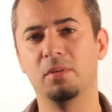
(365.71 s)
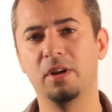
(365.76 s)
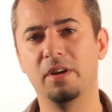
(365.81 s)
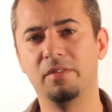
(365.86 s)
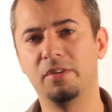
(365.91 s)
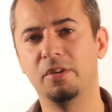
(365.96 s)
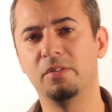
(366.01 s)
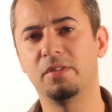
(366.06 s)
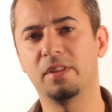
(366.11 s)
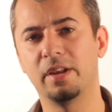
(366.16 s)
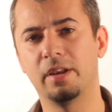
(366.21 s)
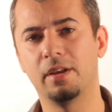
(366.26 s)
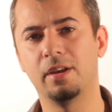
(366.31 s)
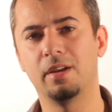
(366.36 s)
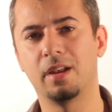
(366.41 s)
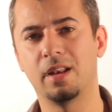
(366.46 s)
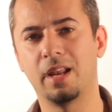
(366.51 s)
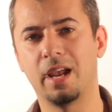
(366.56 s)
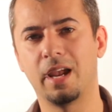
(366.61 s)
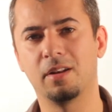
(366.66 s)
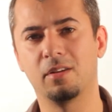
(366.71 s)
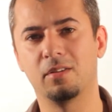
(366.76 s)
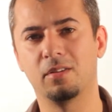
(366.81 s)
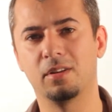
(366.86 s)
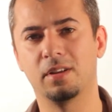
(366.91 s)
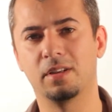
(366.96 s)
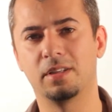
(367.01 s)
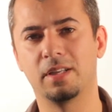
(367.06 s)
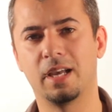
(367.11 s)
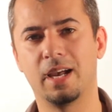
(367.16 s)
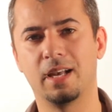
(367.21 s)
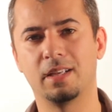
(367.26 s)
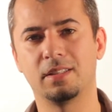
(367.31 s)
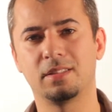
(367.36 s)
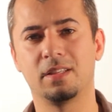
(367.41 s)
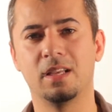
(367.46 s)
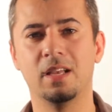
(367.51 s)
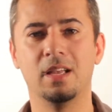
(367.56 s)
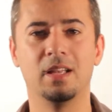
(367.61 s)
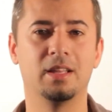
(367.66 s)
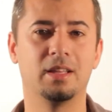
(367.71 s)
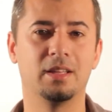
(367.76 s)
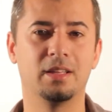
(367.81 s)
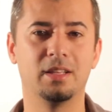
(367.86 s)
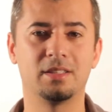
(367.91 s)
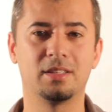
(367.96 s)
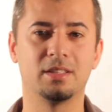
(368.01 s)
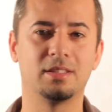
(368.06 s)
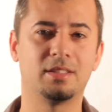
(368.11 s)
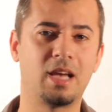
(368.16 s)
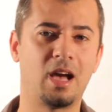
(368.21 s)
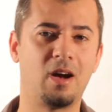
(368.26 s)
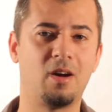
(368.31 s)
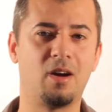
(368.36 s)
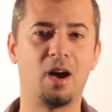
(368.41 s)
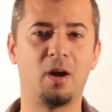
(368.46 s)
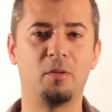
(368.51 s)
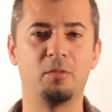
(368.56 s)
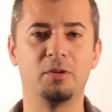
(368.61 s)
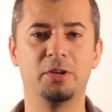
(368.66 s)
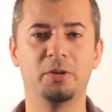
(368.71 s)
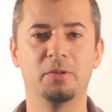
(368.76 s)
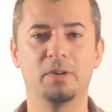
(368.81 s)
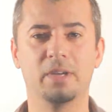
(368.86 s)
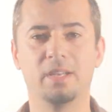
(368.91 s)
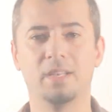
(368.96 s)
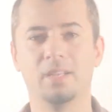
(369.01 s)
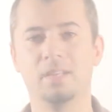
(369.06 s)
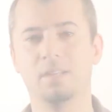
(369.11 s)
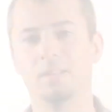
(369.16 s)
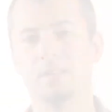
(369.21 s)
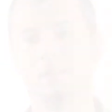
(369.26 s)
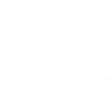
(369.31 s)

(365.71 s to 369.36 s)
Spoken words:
but if you think you can handle the task, this is how I would do it.